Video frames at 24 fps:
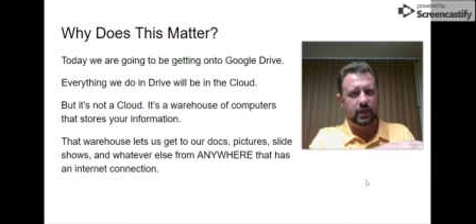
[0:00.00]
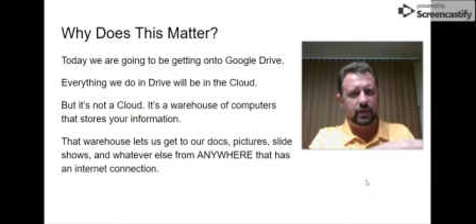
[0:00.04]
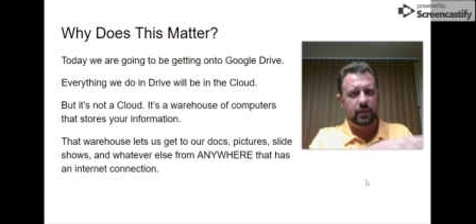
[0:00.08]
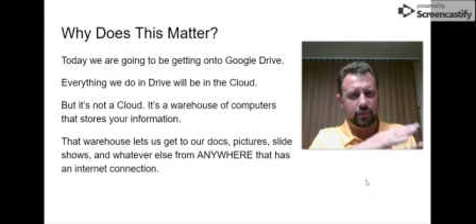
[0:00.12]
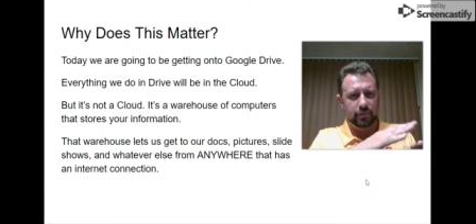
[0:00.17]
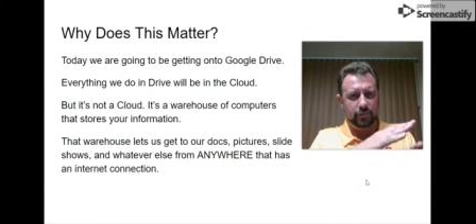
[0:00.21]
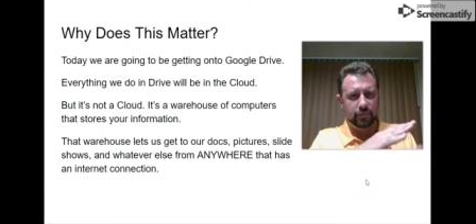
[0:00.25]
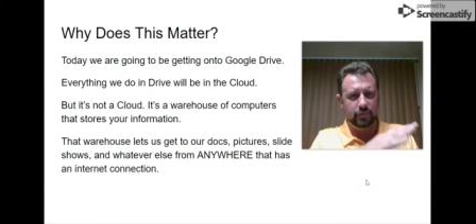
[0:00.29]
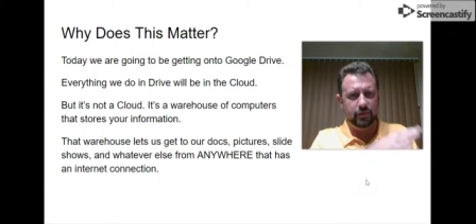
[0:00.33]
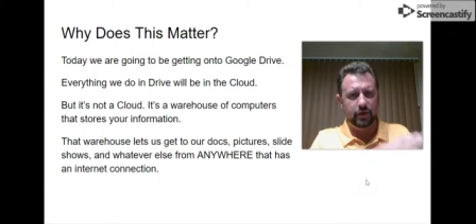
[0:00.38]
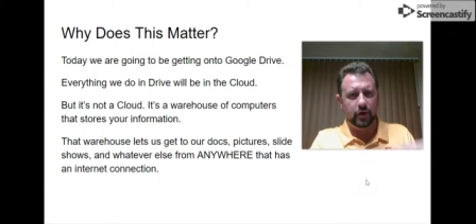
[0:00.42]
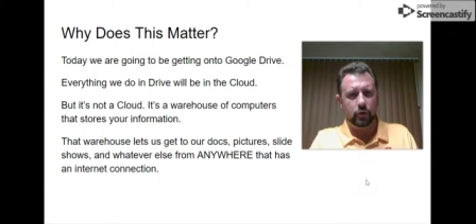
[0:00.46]

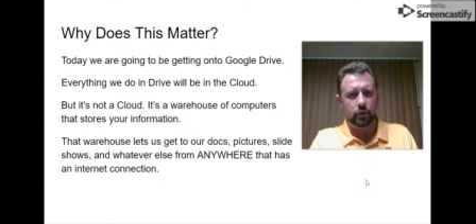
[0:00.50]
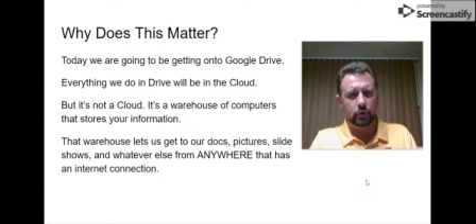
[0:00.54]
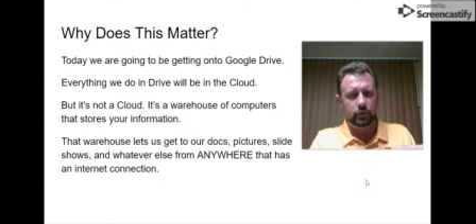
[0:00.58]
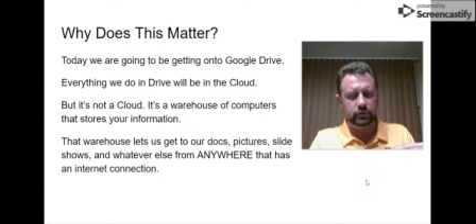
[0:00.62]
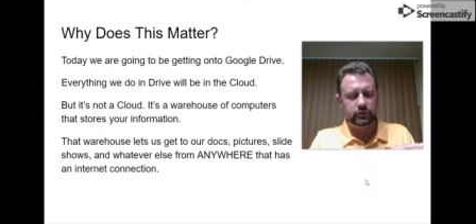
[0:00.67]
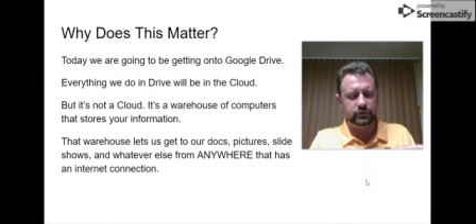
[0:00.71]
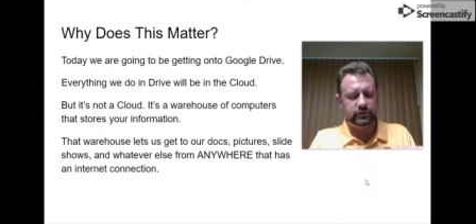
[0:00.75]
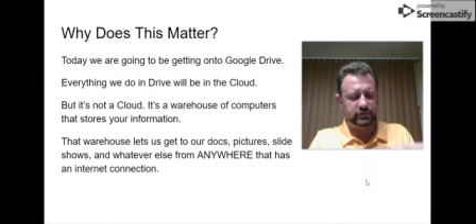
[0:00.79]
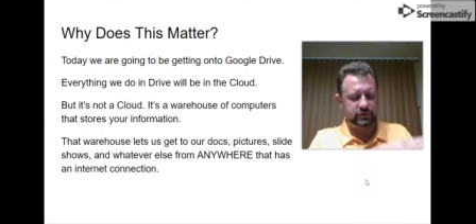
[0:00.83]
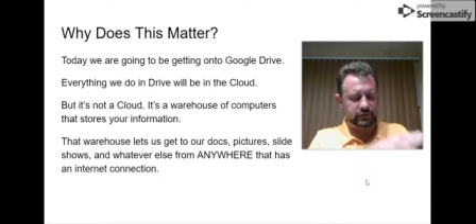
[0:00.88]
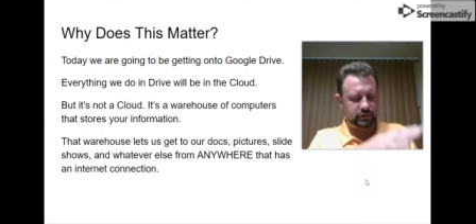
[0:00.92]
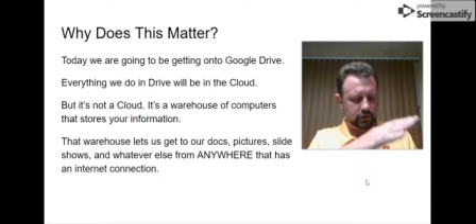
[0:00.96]

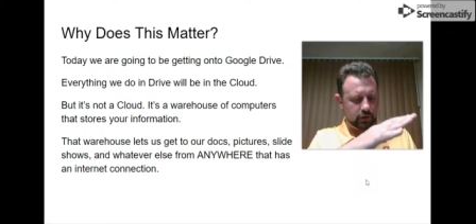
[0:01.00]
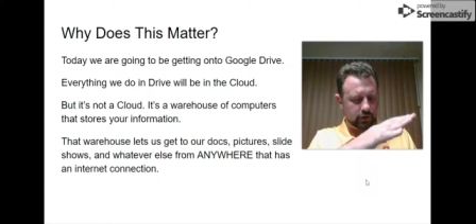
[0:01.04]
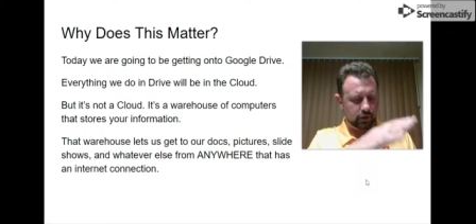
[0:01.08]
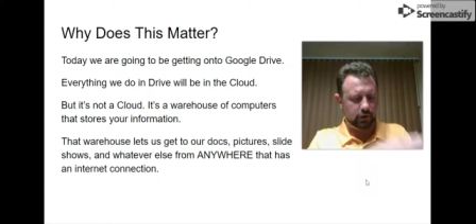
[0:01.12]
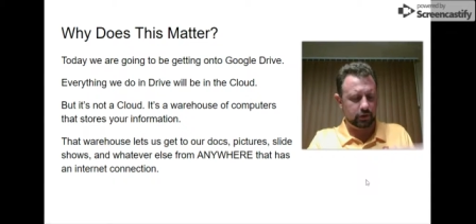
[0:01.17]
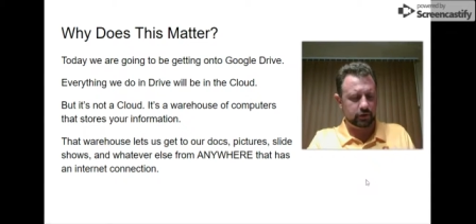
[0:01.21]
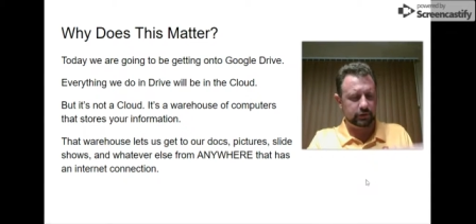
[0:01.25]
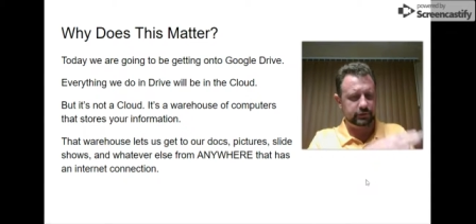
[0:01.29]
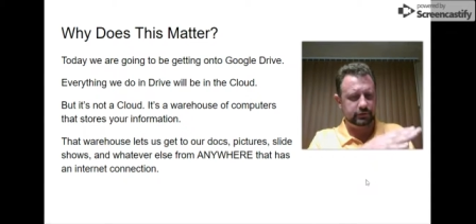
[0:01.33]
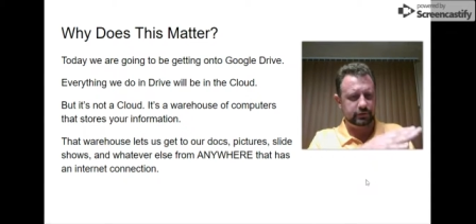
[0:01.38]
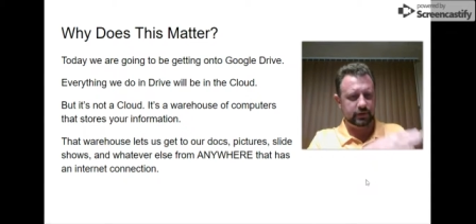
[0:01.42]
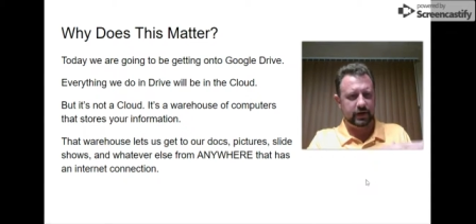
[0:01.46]
those
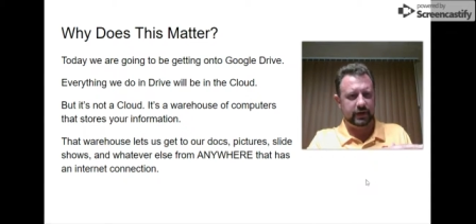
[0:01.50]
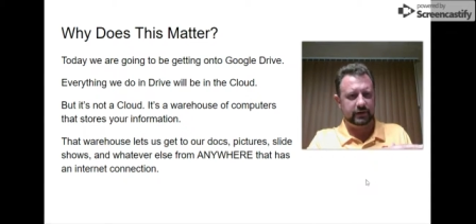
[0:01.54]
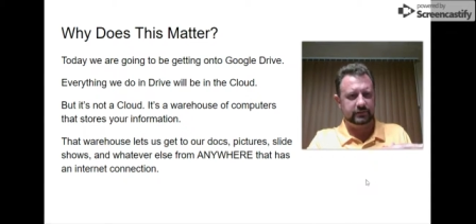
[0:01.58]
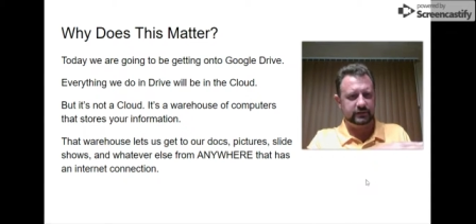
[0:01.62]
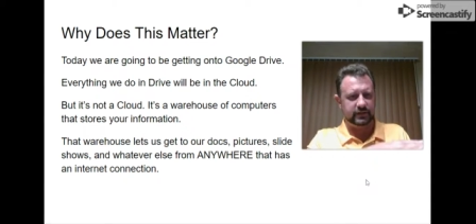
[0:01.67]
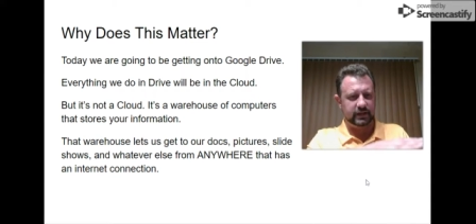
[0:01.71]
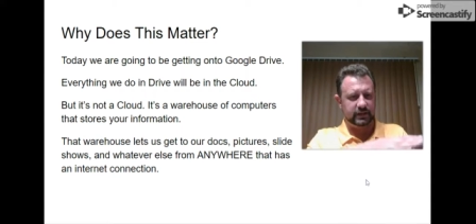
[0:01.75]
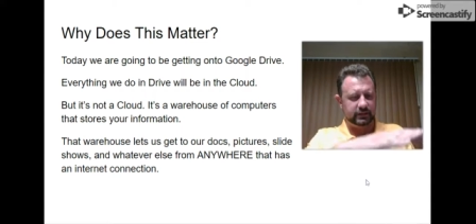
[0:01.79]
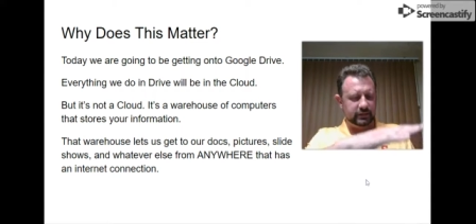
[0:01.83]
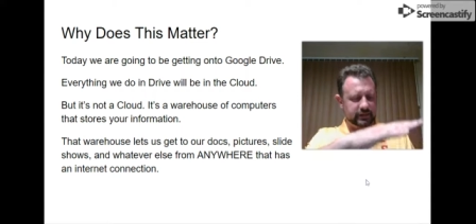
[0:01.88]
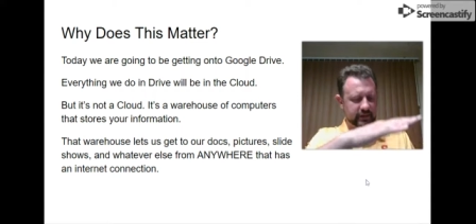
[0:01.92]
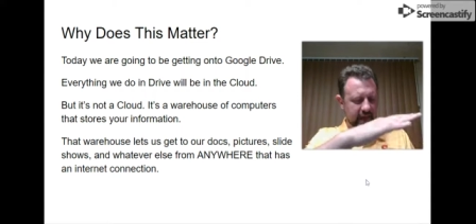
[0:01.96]
hard drives,
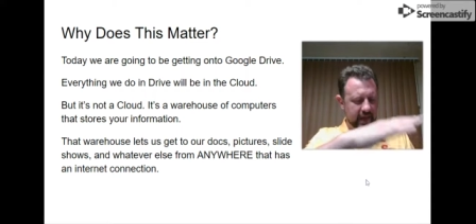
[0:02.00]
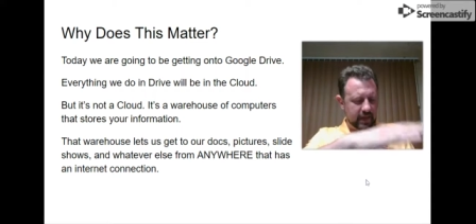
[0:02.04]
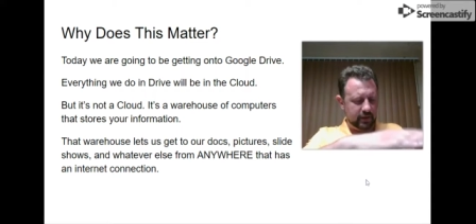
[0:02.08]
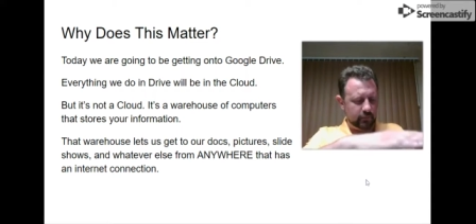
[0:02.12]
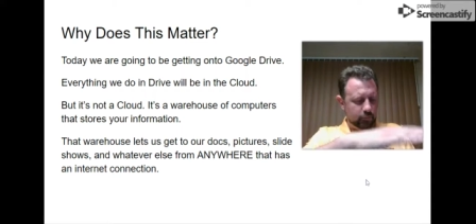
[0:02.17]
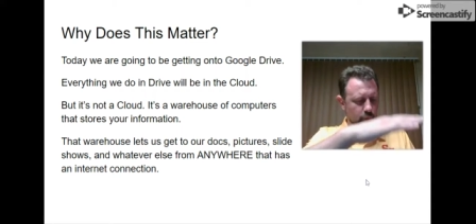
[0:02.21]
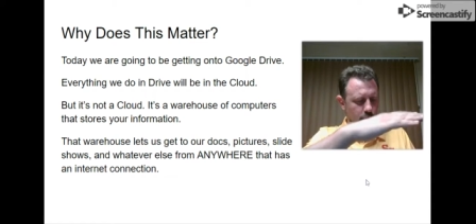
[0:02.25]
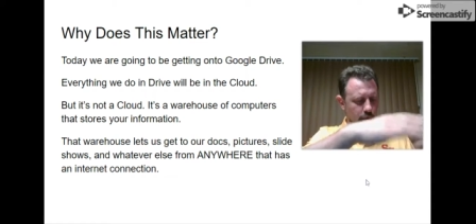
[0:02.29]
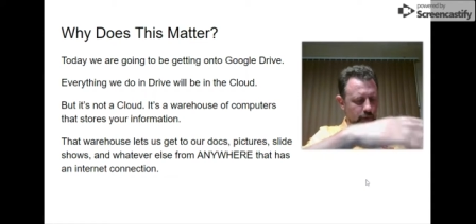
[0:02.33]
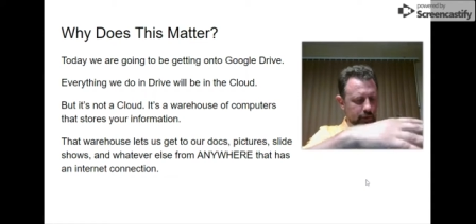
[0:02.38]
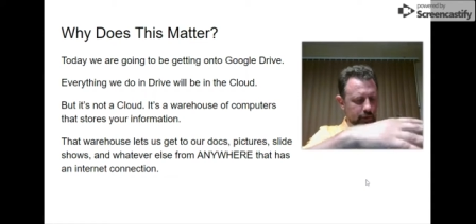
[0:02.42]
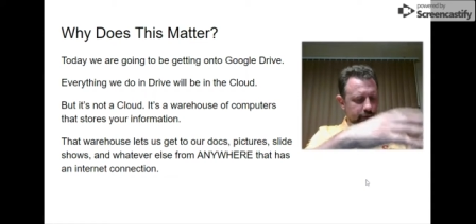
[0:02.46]
like
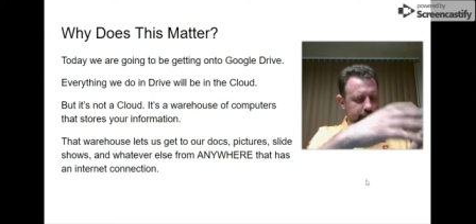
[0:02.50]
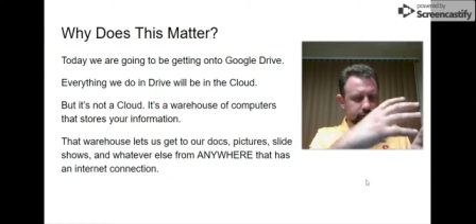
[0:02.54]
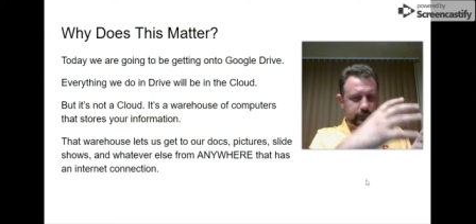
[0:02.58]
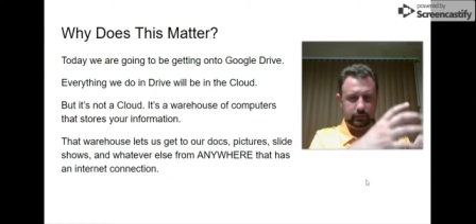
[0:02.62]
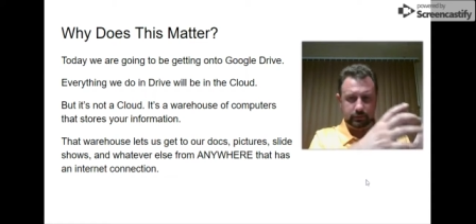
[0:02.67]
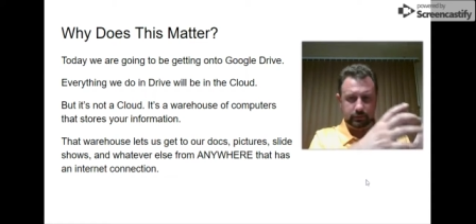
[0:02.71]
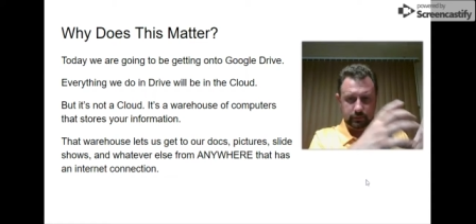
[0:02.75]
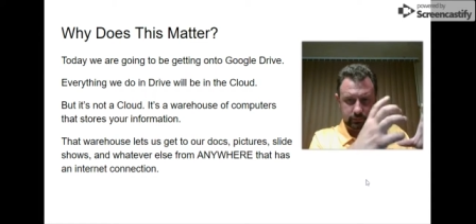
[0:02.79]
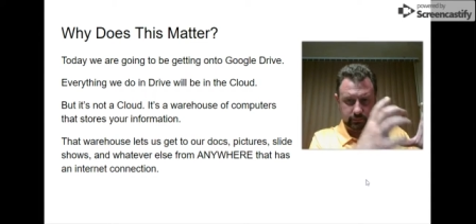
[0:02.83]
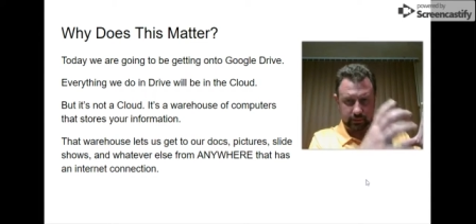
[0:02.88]
that one,